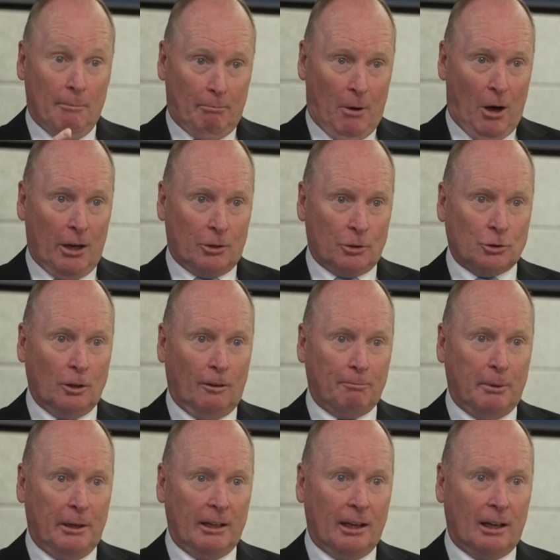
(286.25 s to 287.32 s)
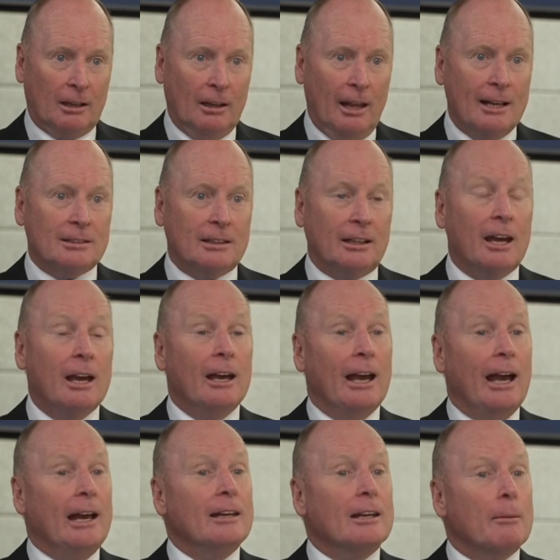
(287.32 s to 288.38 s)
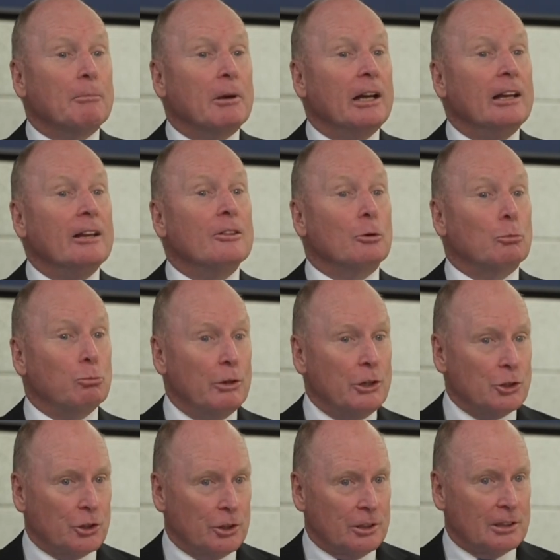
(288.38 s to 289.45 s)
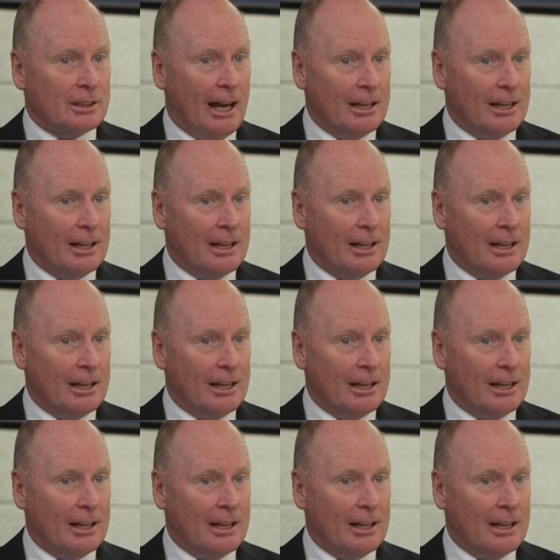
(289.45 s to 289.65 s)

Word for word: Microsoft being a classic, end up getting the riches